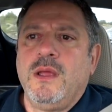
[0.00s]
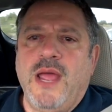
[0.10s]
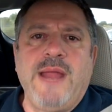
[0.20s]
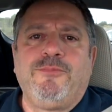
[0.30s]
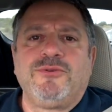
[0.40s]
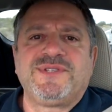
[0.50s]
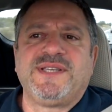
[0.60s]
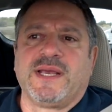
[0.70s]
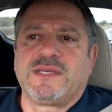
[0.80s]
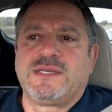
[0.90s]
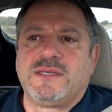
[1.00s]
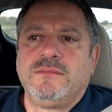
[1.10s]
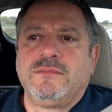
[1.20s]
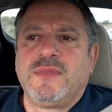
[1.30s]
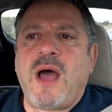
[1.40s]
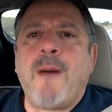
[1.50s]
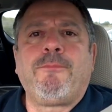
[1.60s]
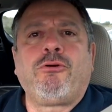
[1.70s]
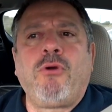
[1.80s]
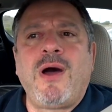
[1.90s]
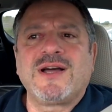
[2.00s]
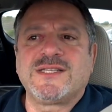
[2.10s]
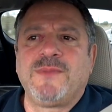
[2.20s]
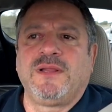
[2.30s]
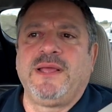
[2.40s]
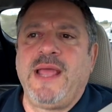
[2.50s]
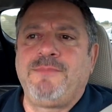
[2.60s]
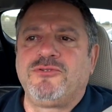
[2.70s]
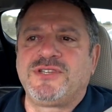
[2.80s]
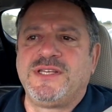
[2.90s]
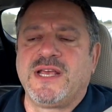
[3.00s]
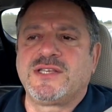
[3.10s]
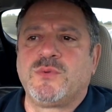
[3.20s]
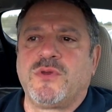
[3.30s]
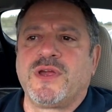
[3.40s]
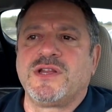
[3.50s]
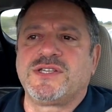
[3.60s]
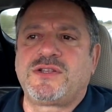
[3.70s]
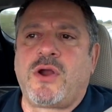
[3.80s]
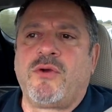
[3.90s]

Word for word: April 6th. Approximately April 6th, where they're going to start